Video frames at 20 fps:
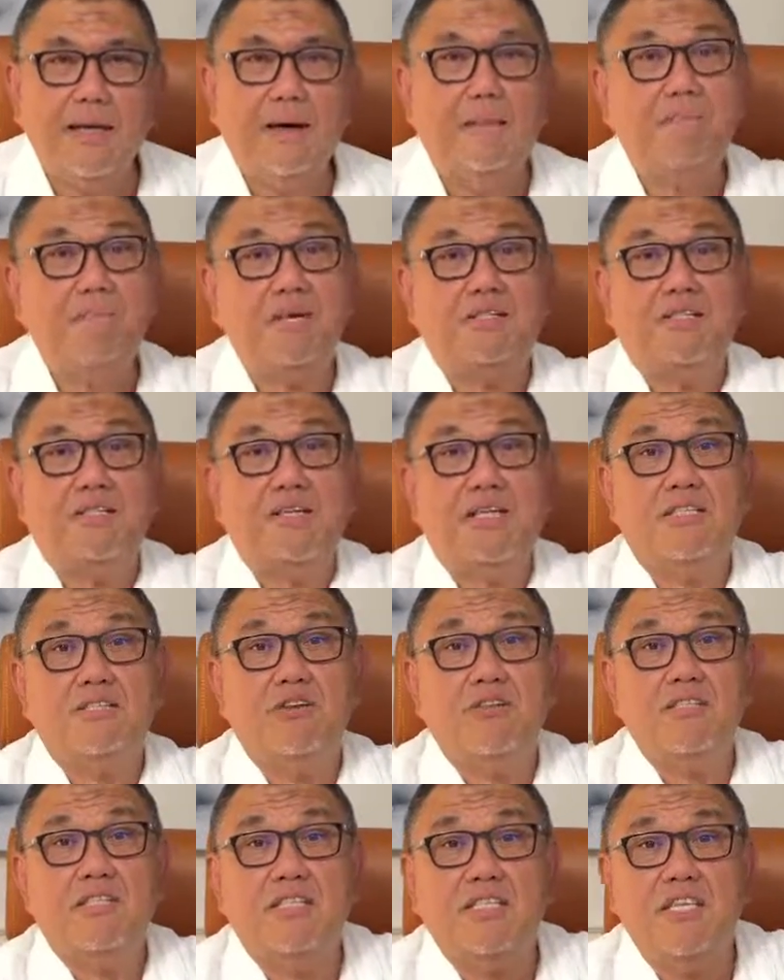Patient does
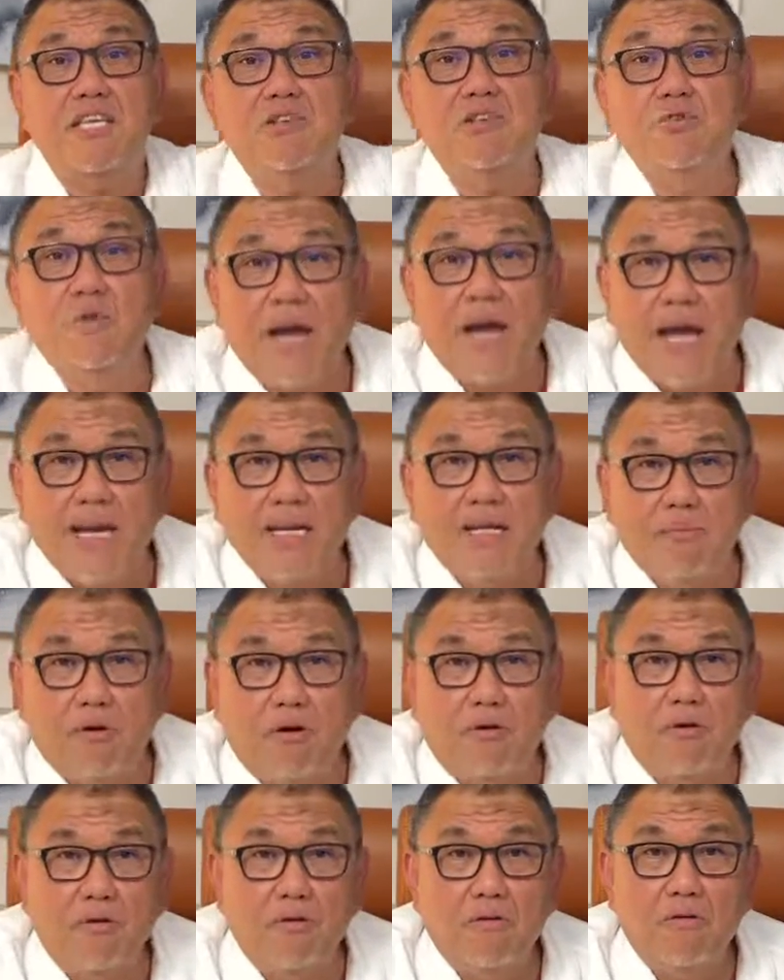not see you
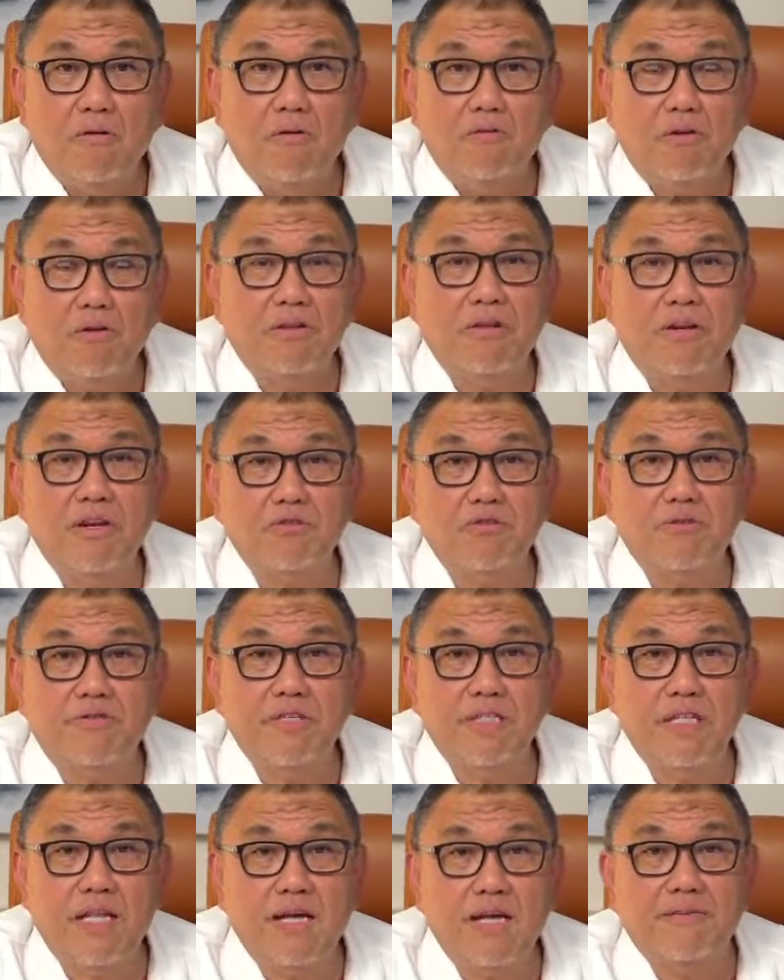anymore for the rest of
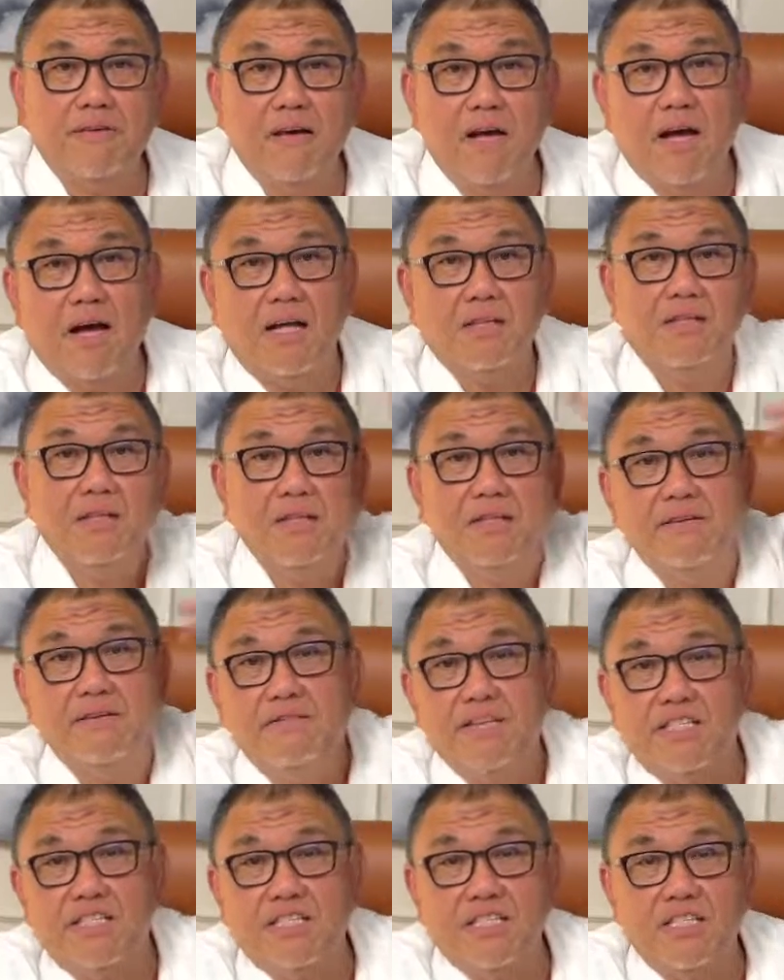his life until he
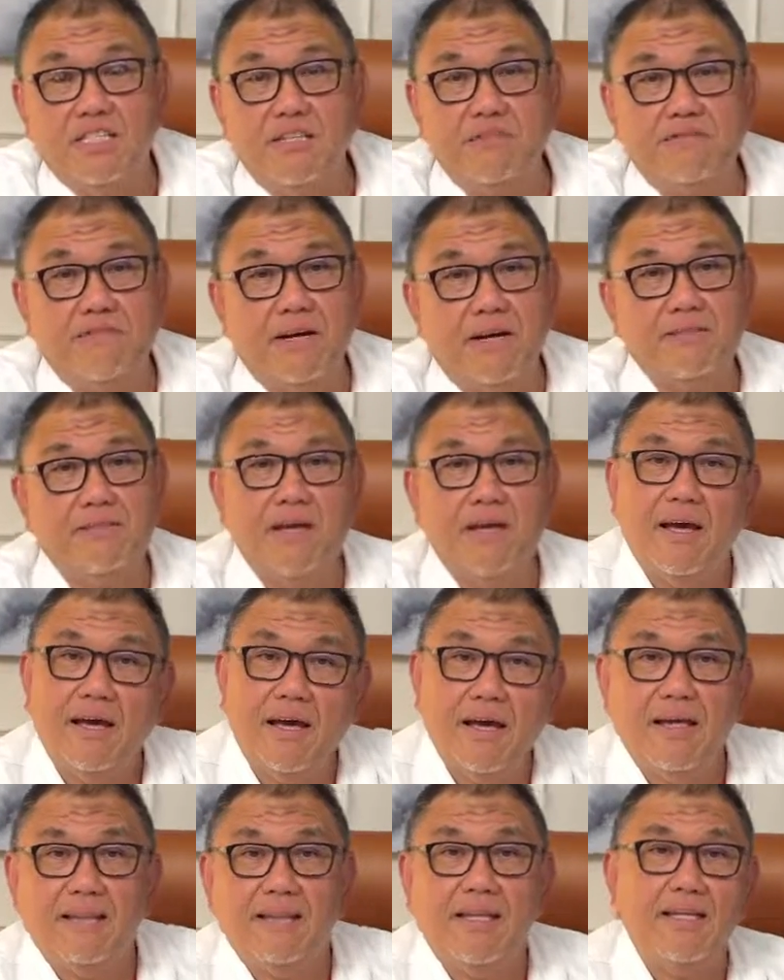reaches 65,
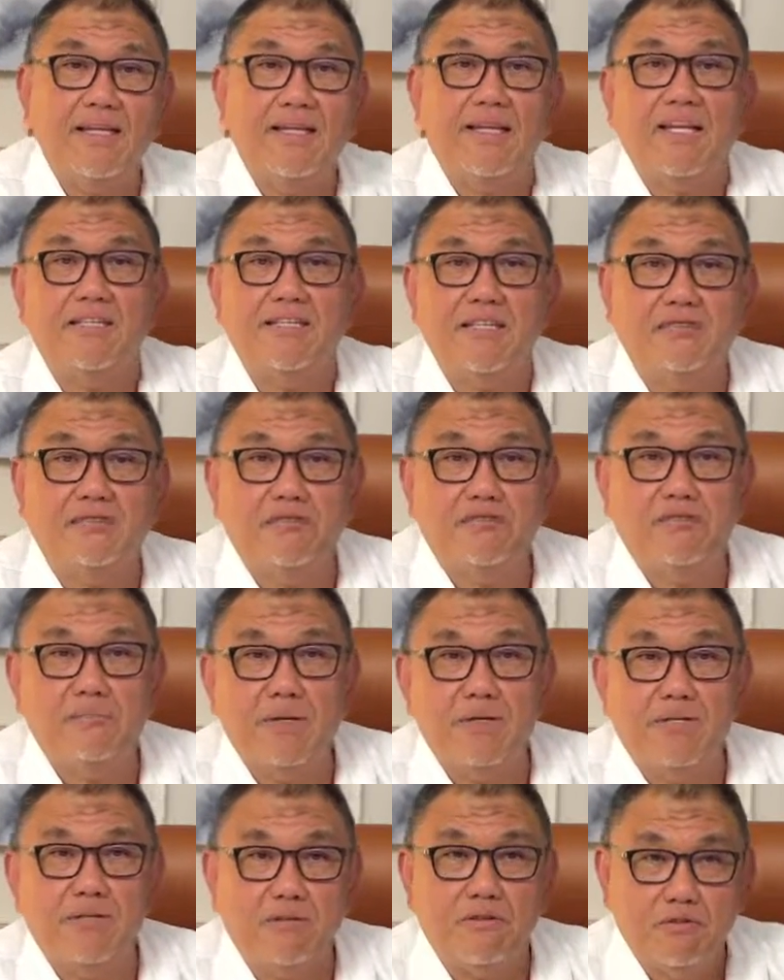and then he gets atrial
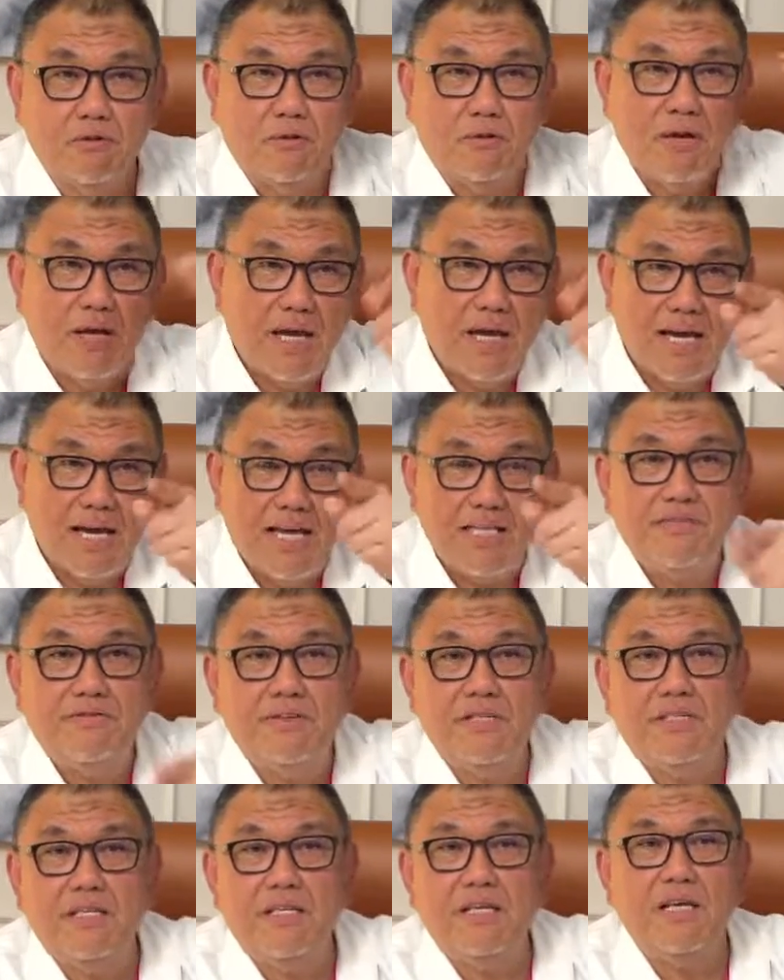fibrillation. So
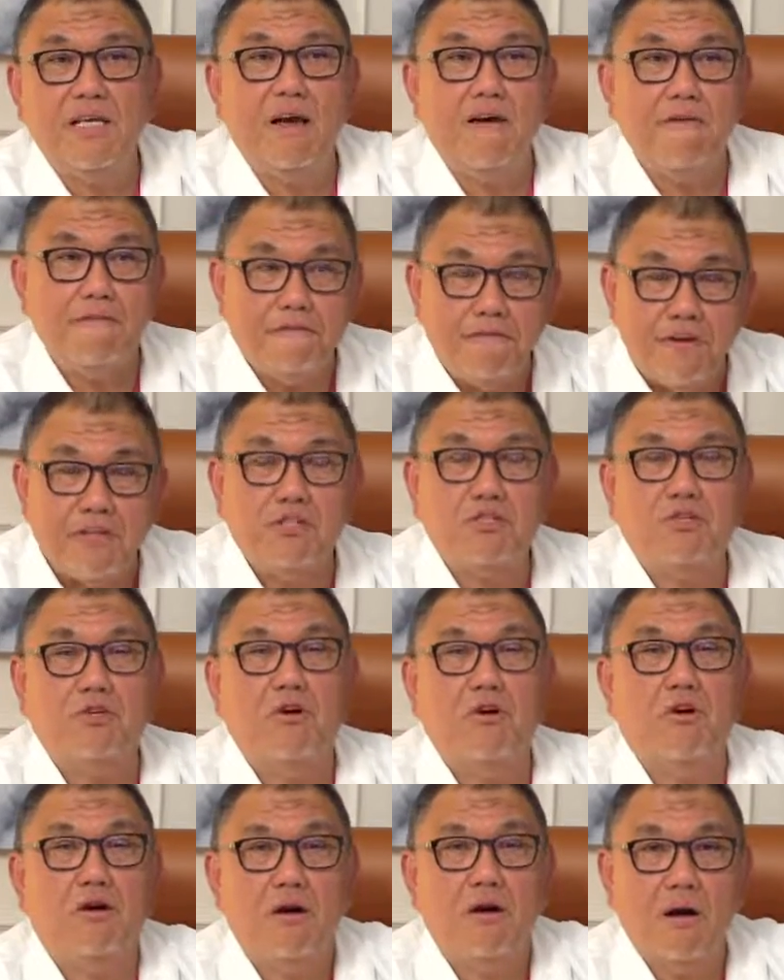SVT, fixed
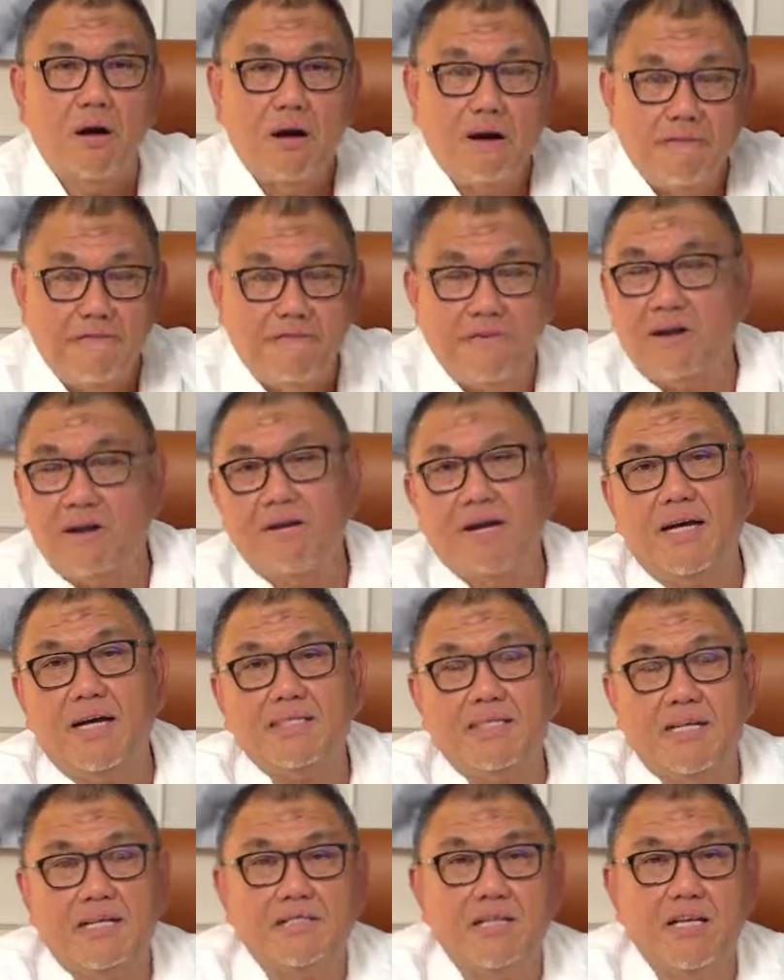cure, very high
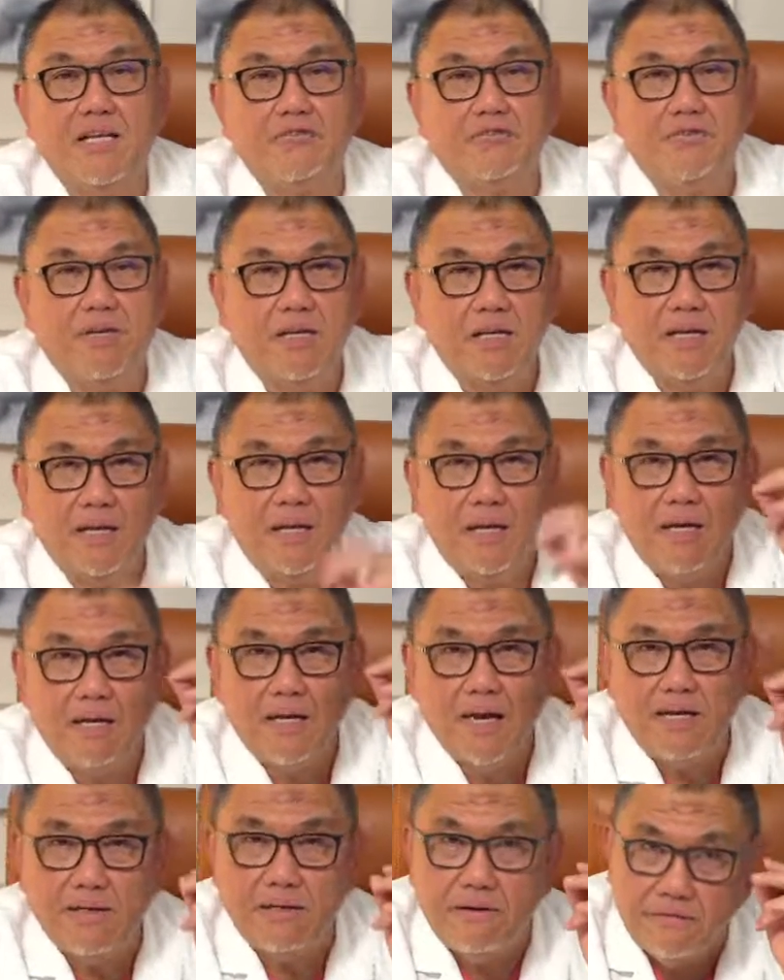success rate,
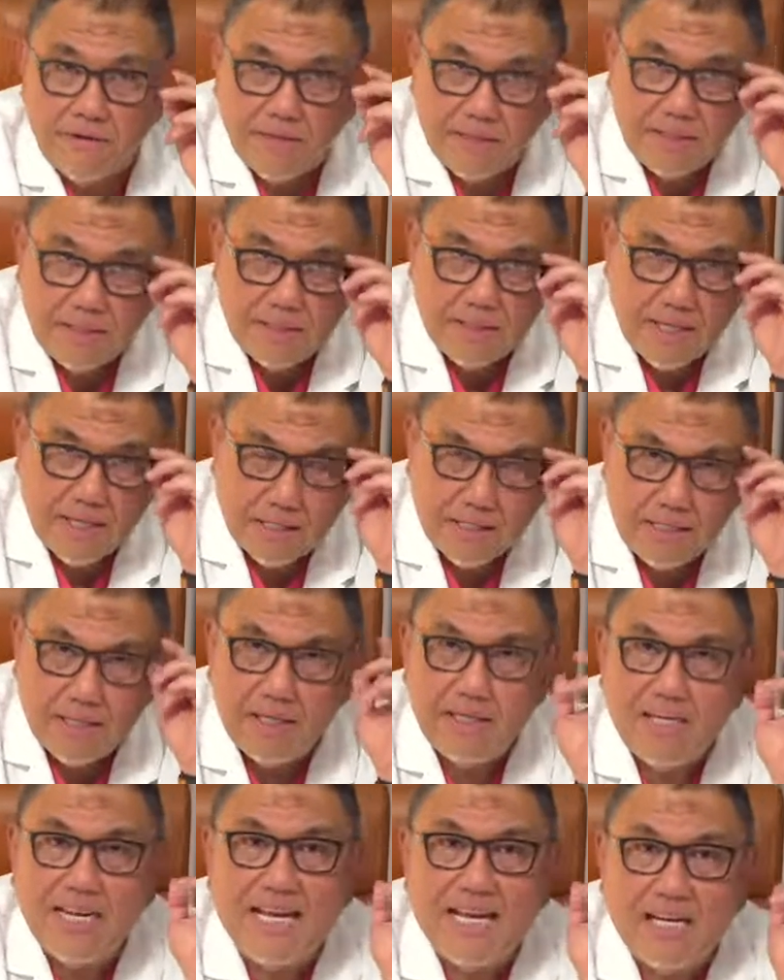and the risk is actually
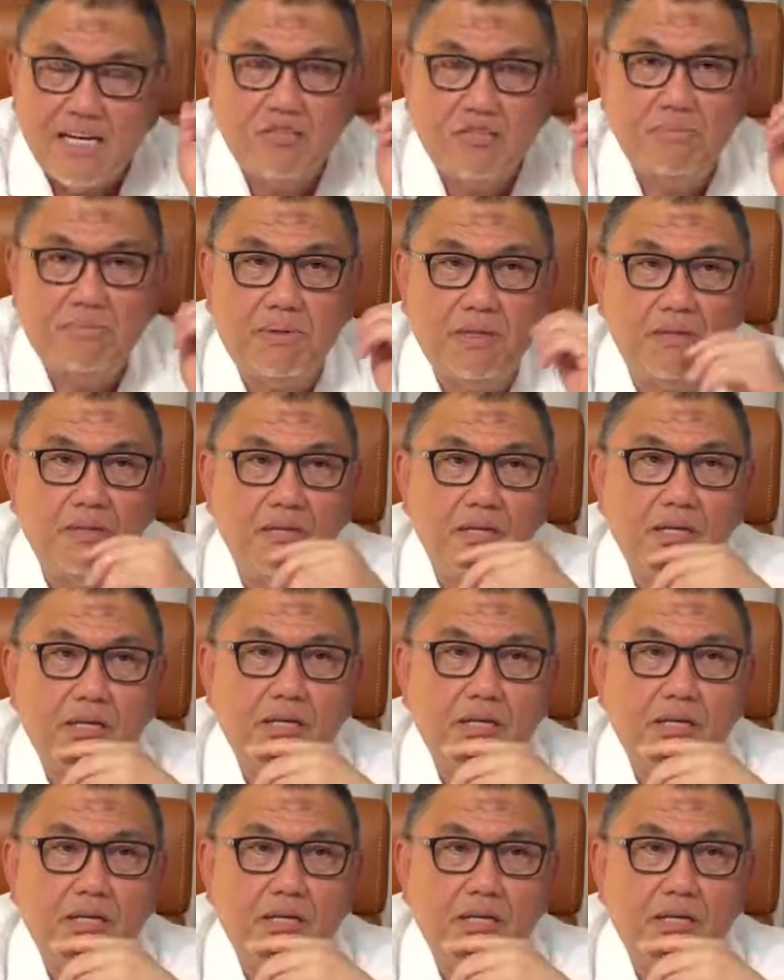negligible.